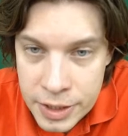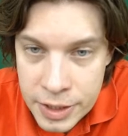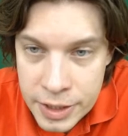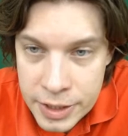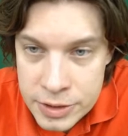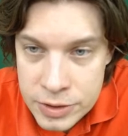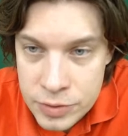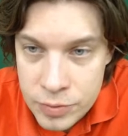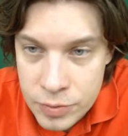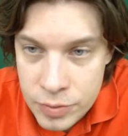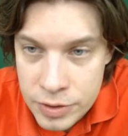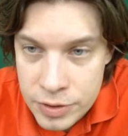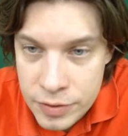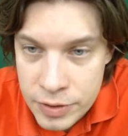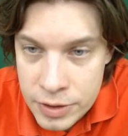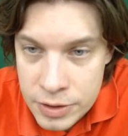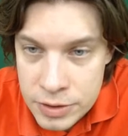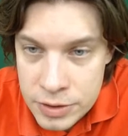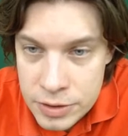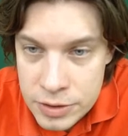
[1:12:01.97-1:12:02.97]
has to
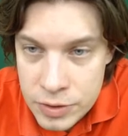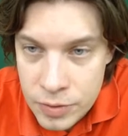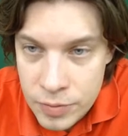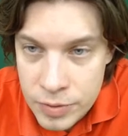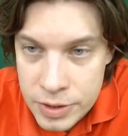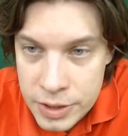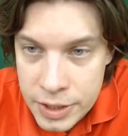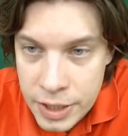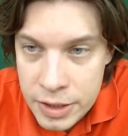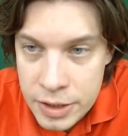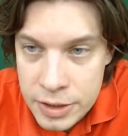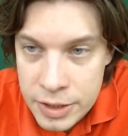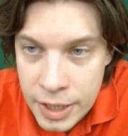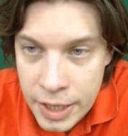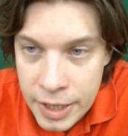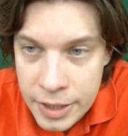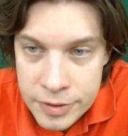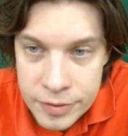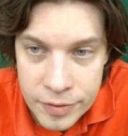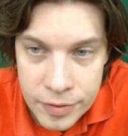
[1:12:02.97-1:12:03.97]
retreat, so it cannot
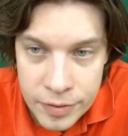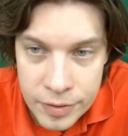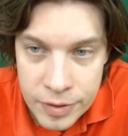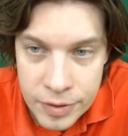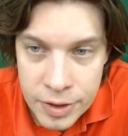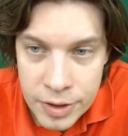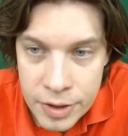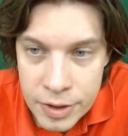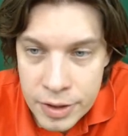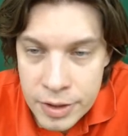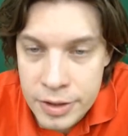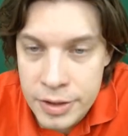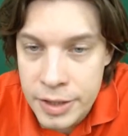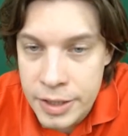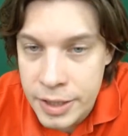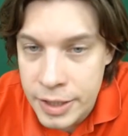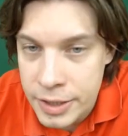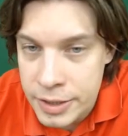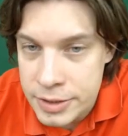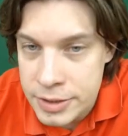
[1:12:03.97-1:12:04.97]
enter the
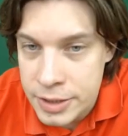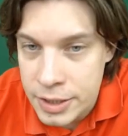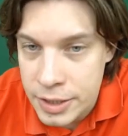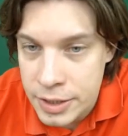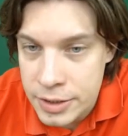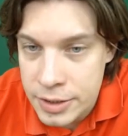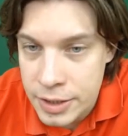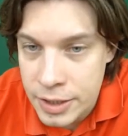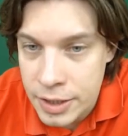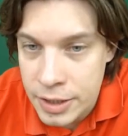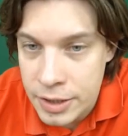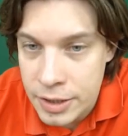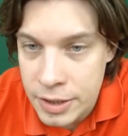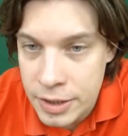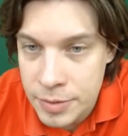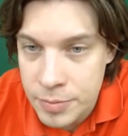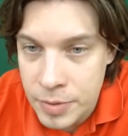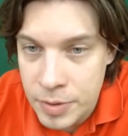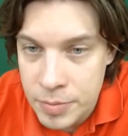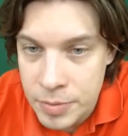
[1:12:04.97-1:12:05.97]
king side. And
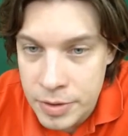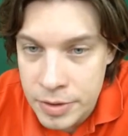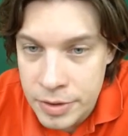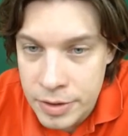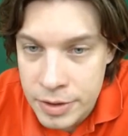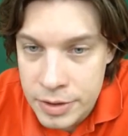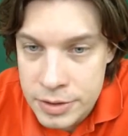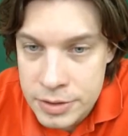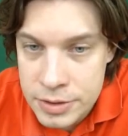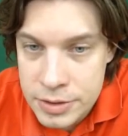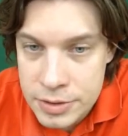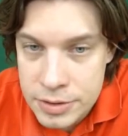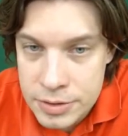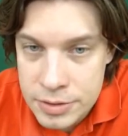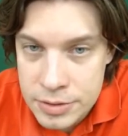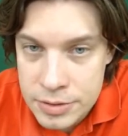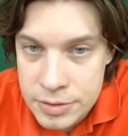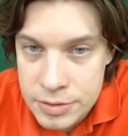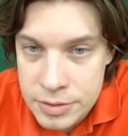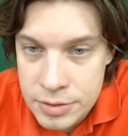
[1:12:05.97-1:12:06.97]
then maybe this,
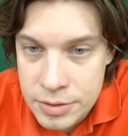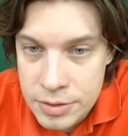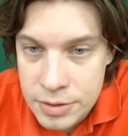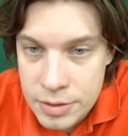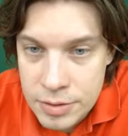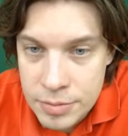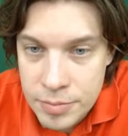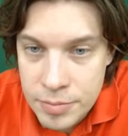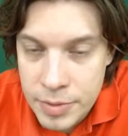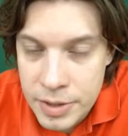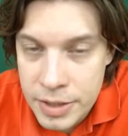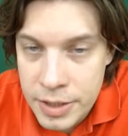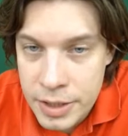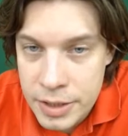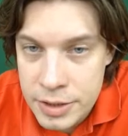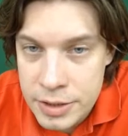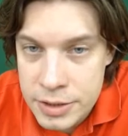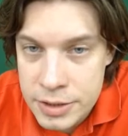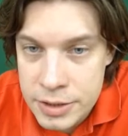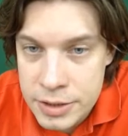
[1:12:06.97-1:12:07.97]
but then
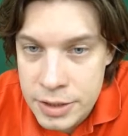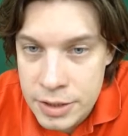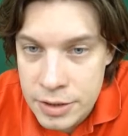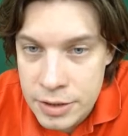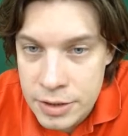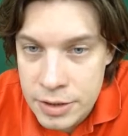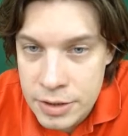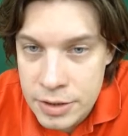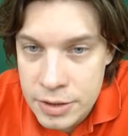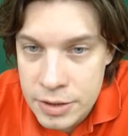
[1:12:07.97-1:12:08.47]
it's still